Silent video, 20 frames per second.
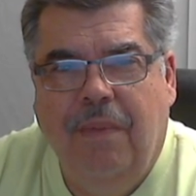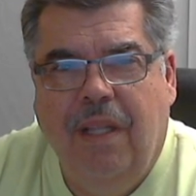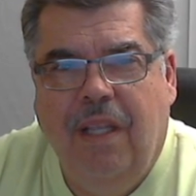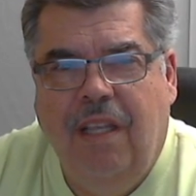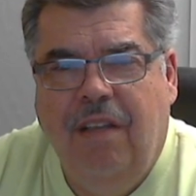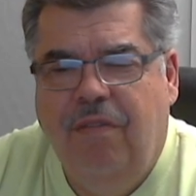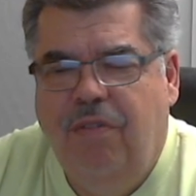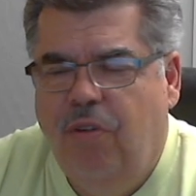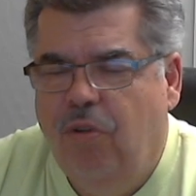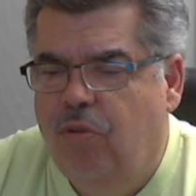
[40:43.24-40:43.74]

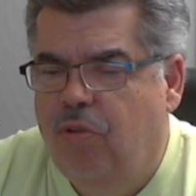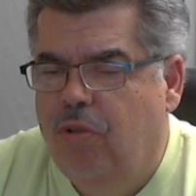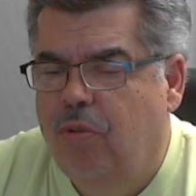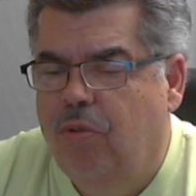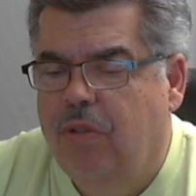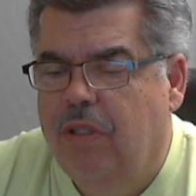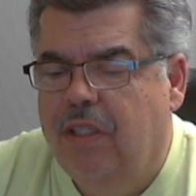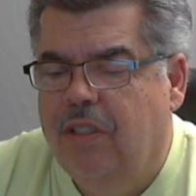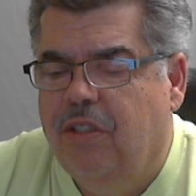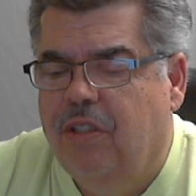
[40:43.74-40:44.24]
If you do
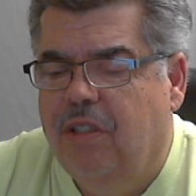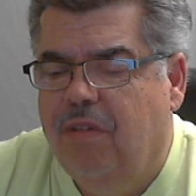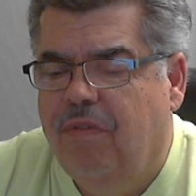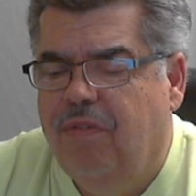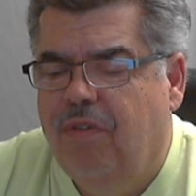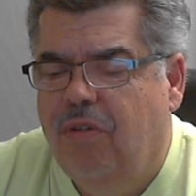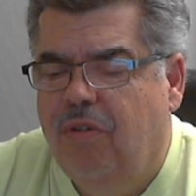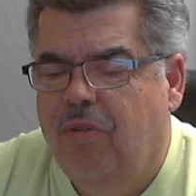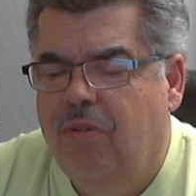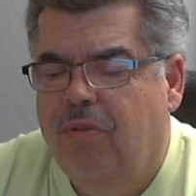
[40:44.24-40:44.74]
this,
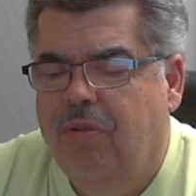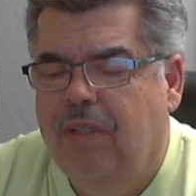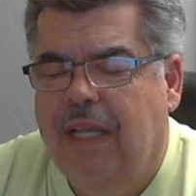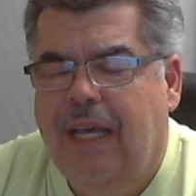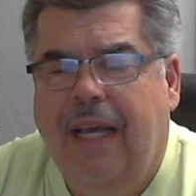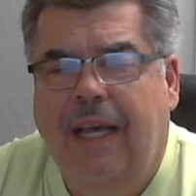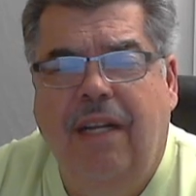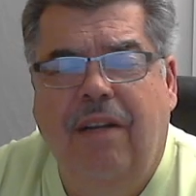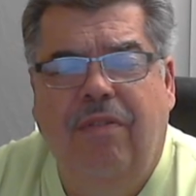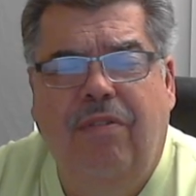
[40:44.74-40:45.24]
if you do
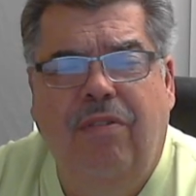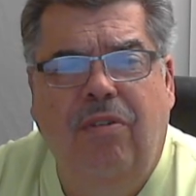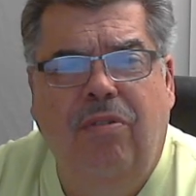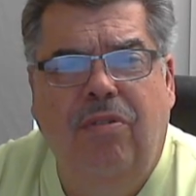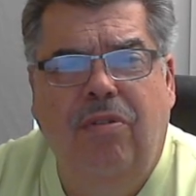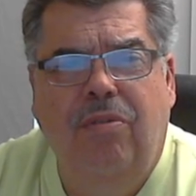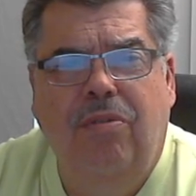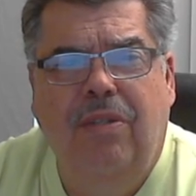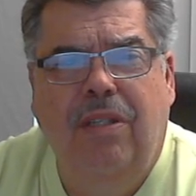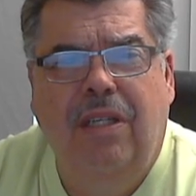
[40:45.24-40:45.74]
that, if you
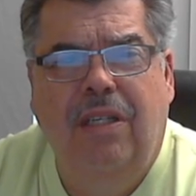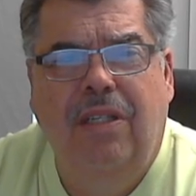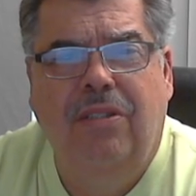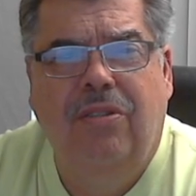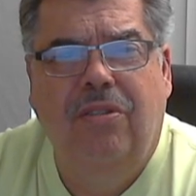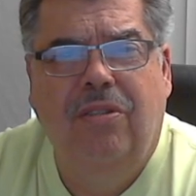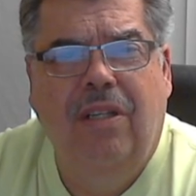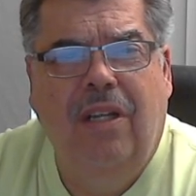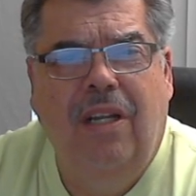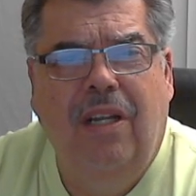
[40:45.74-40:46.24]
do
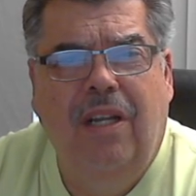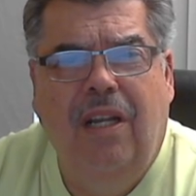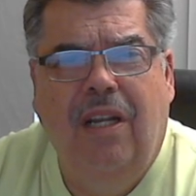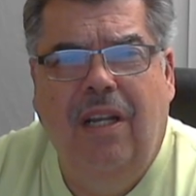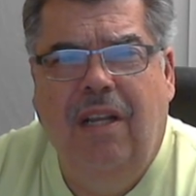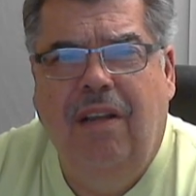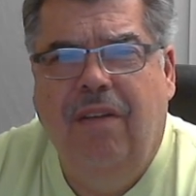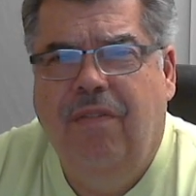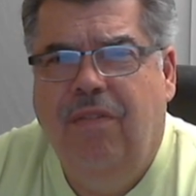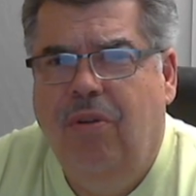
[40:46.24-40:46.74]
this,
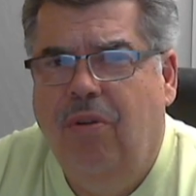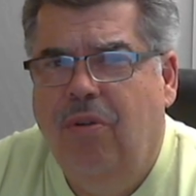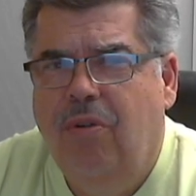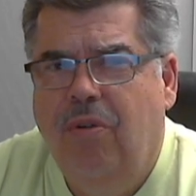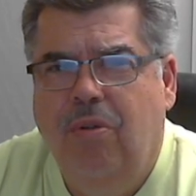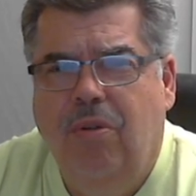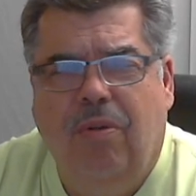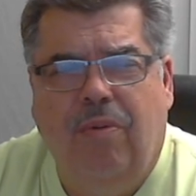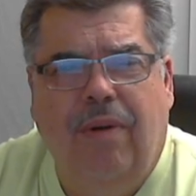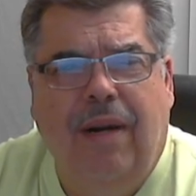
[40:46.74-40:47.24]
if you
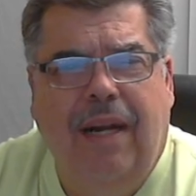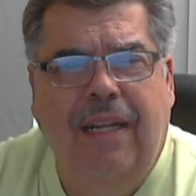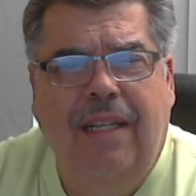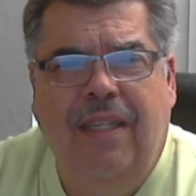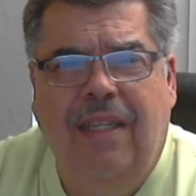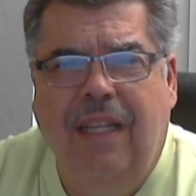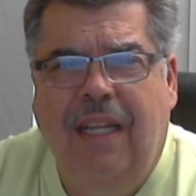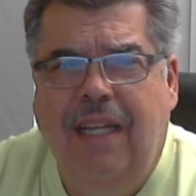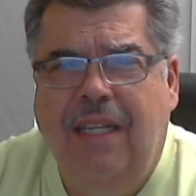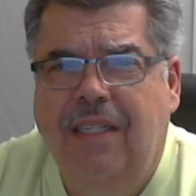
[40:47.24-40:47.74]
do the
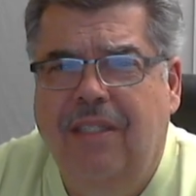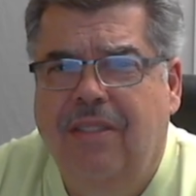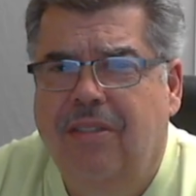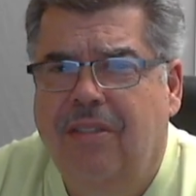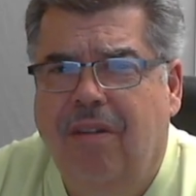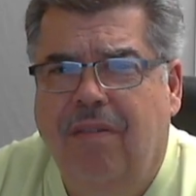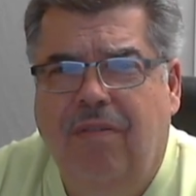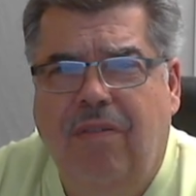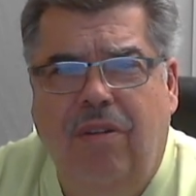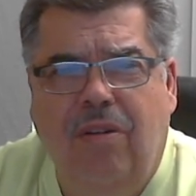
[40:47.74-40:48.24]
right things,
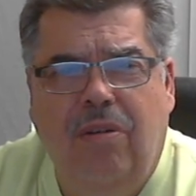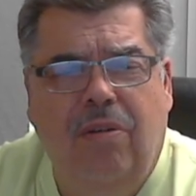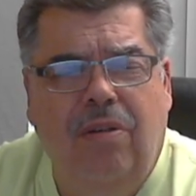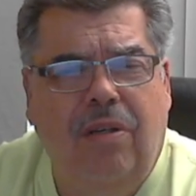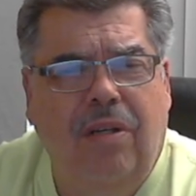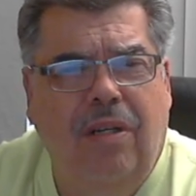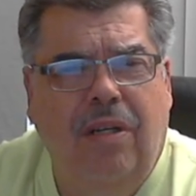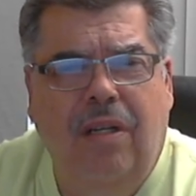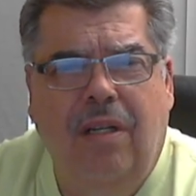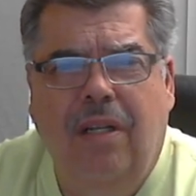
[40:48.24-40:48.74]
if you,
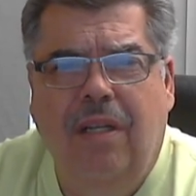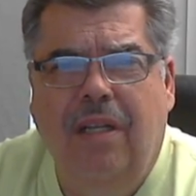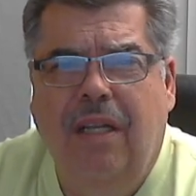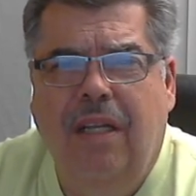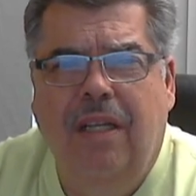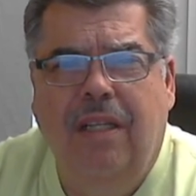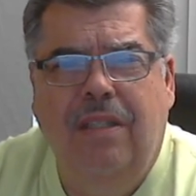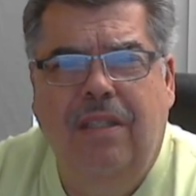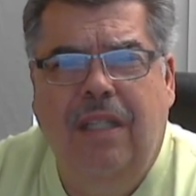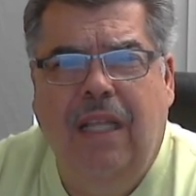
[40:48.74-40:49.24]

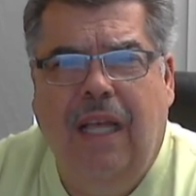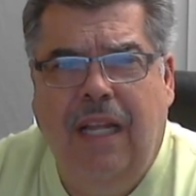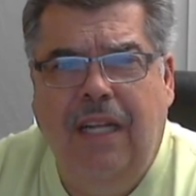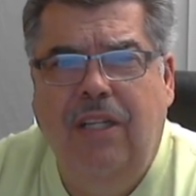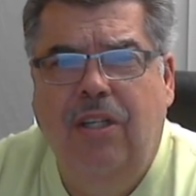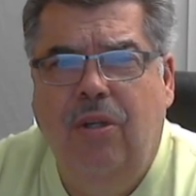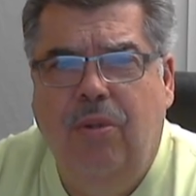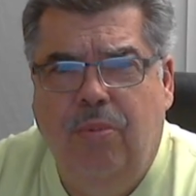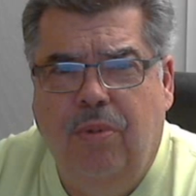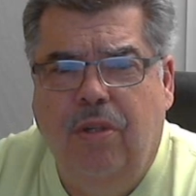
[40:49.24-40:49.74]
uh, then
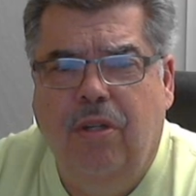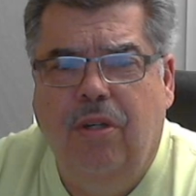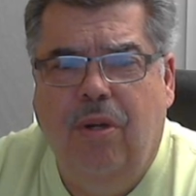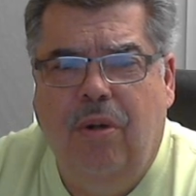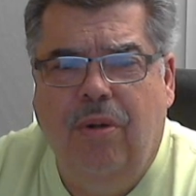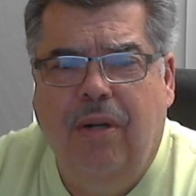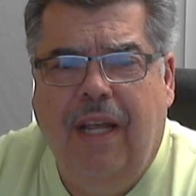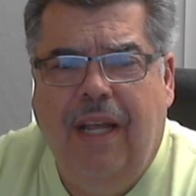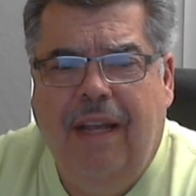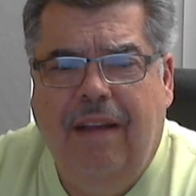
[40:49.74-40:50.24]
you will
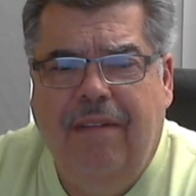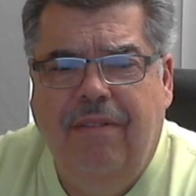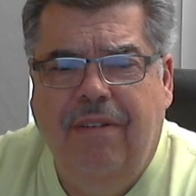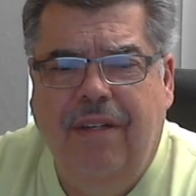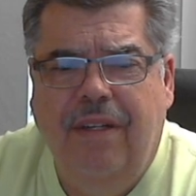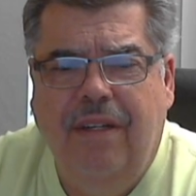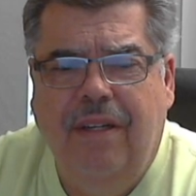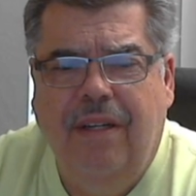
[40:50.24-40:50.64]
go to heaven.